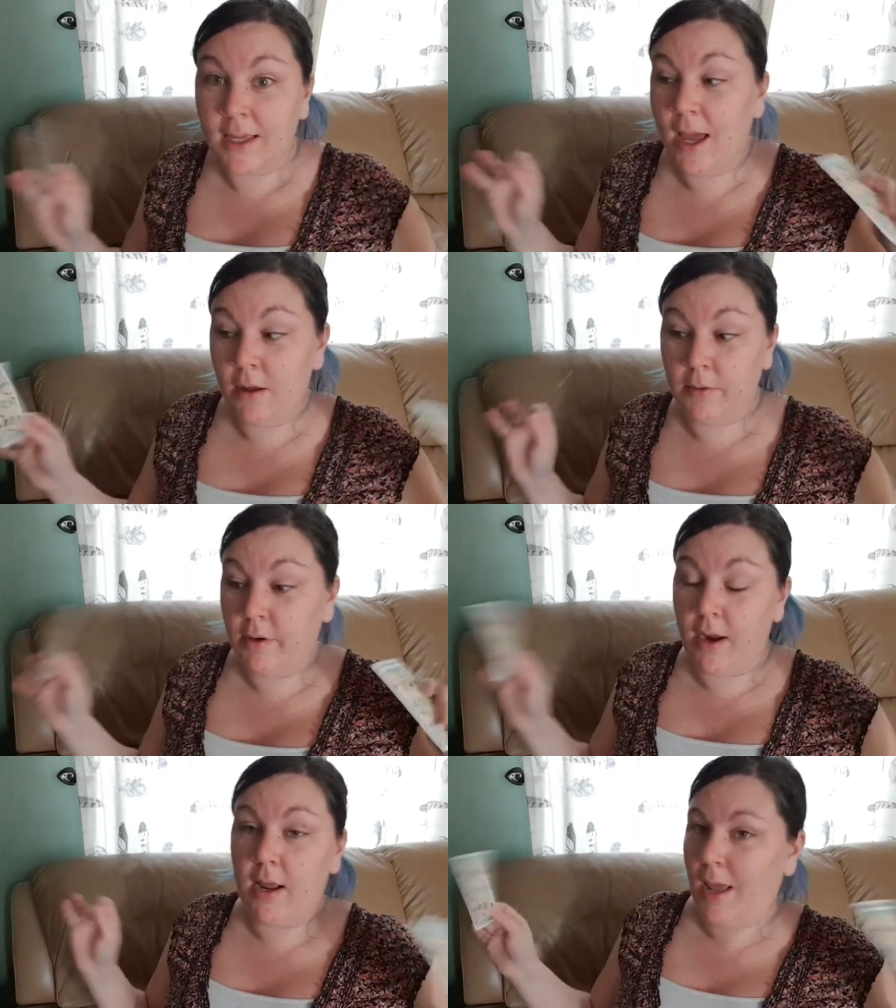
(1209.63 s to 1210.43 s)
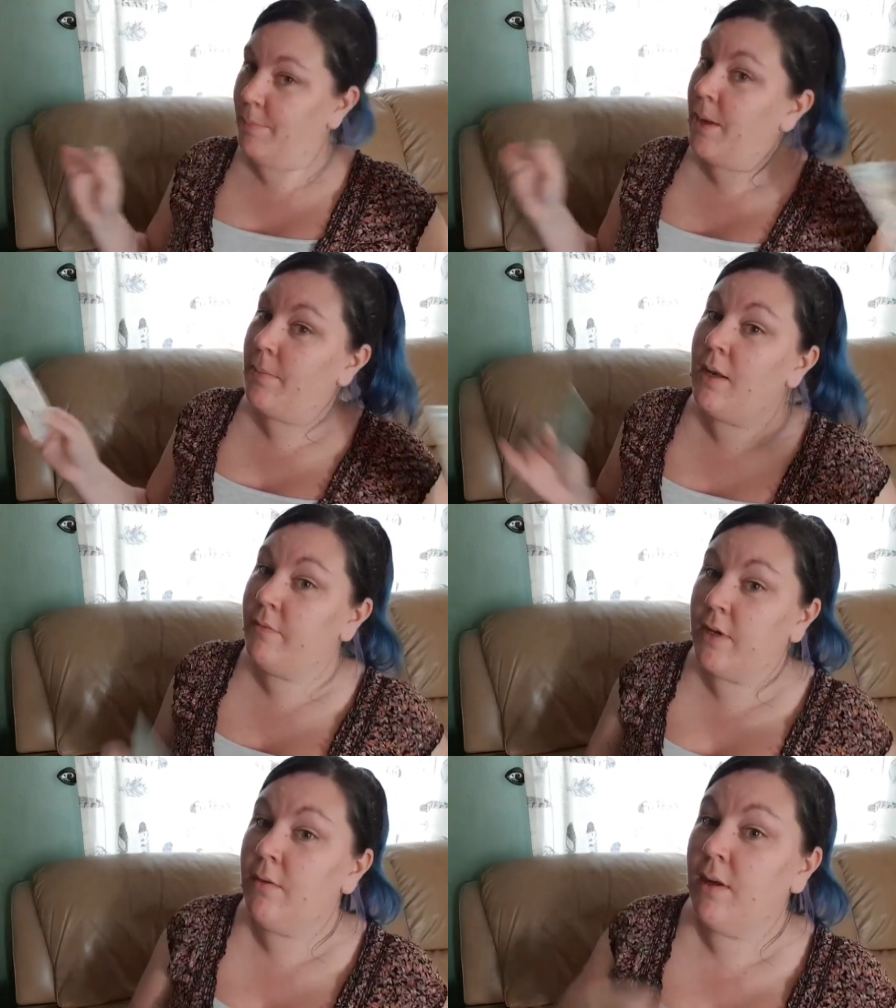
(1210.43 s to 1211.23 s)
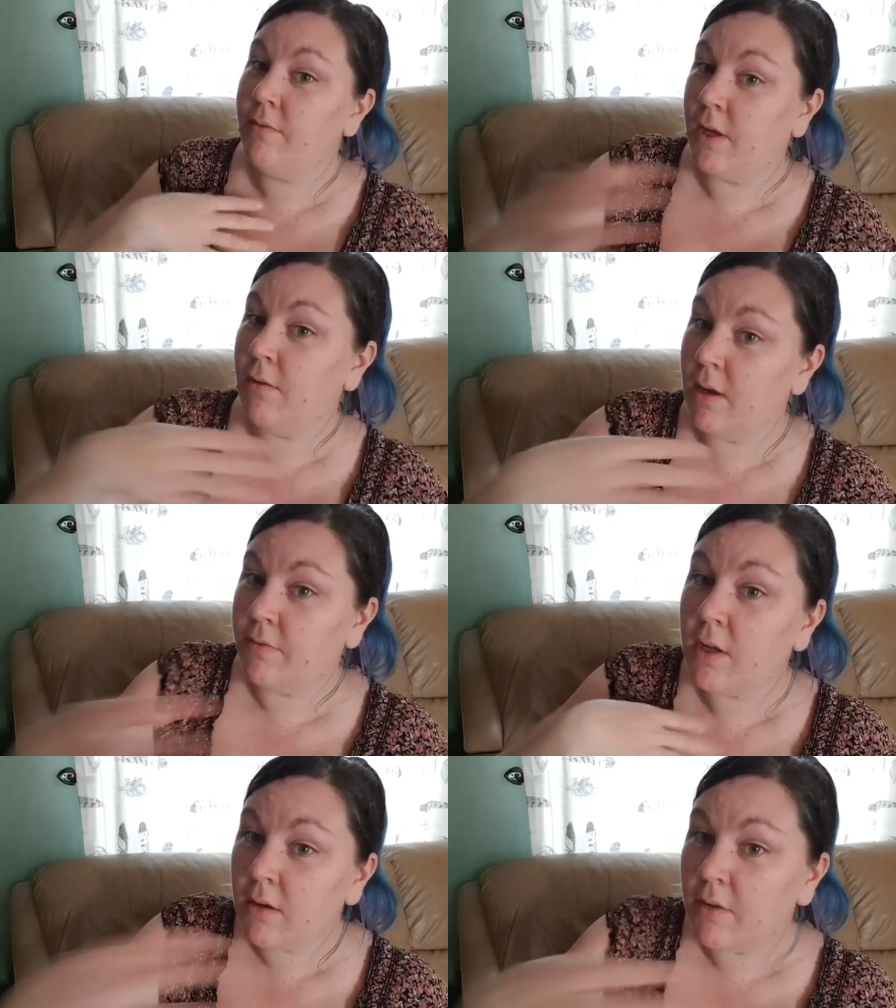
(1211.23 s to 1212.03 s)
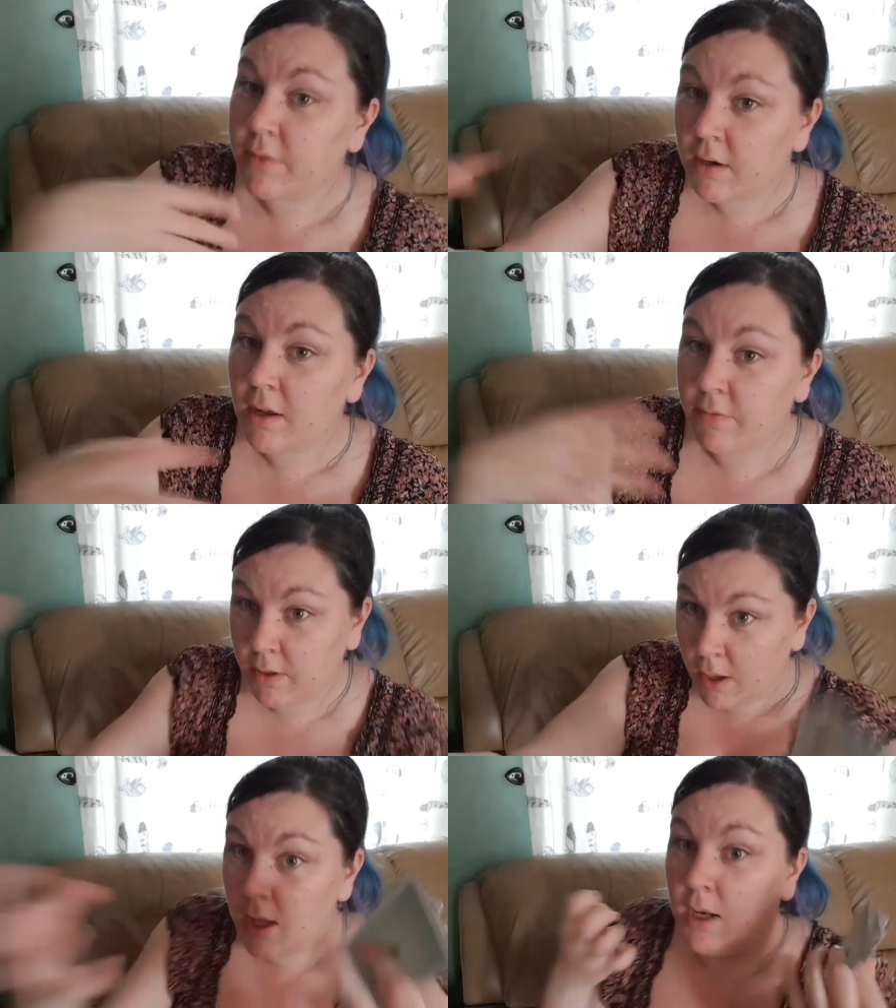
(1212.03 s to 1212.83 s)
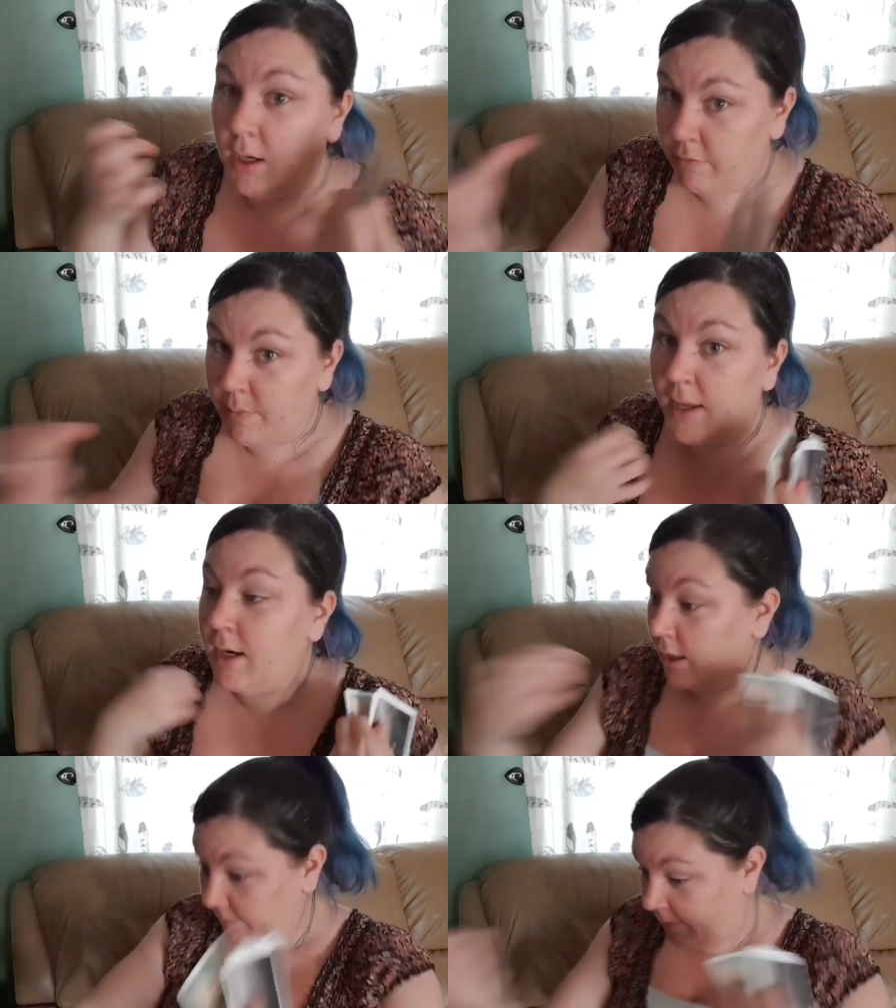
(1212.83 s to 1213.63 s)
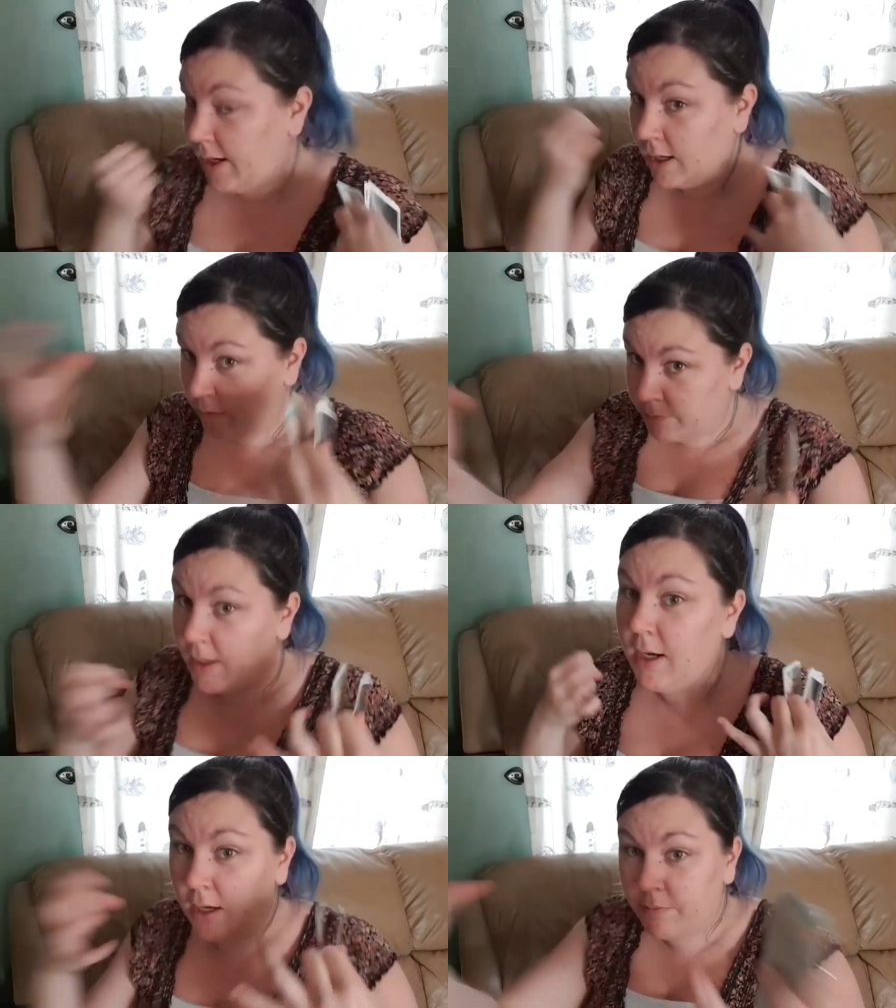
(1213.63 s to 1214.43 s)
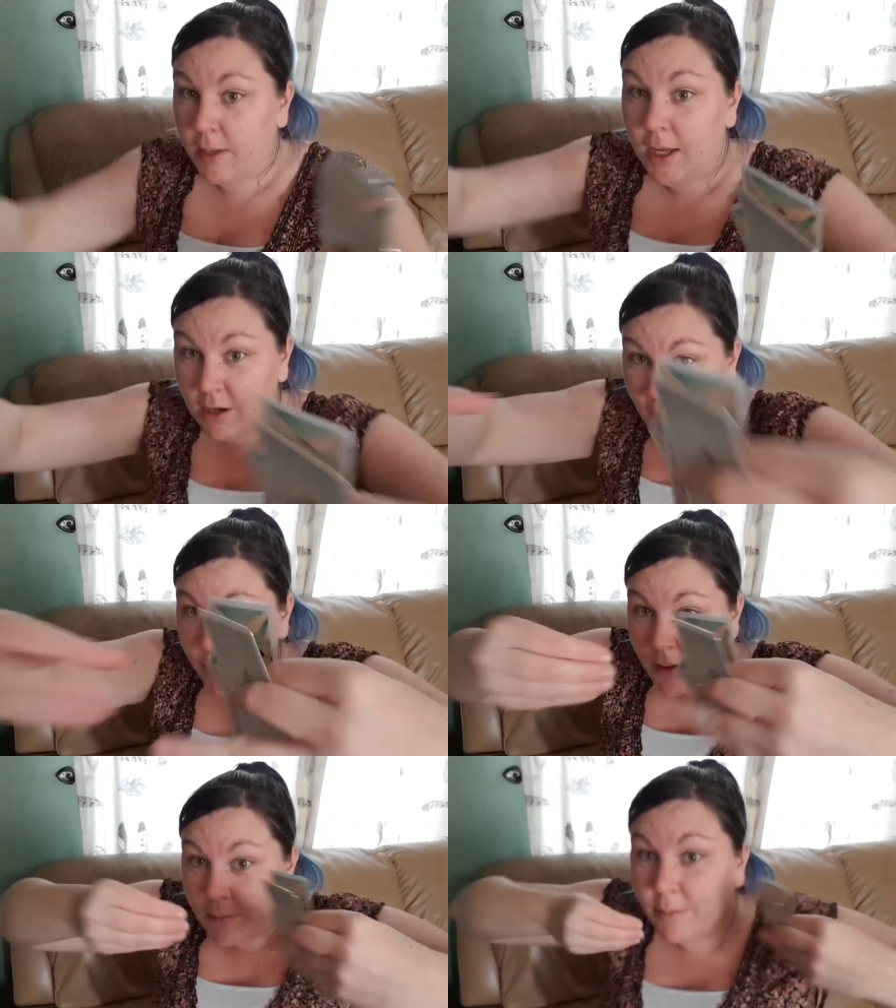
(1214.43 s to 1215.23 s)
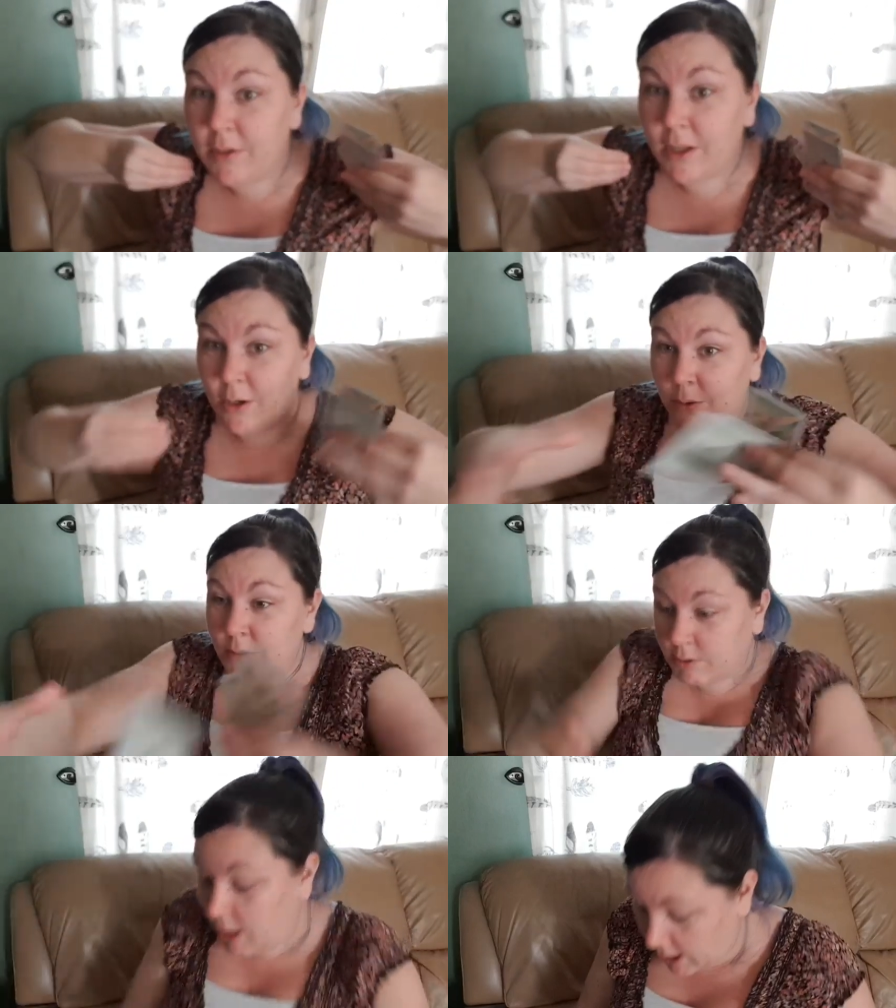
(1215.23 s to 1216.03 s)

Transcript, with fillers: Yeah, aren't we great? Yep, yep, love you, love you, love you, love you, love you. Love me, love me, love me, love me, clabbering them in with your claws.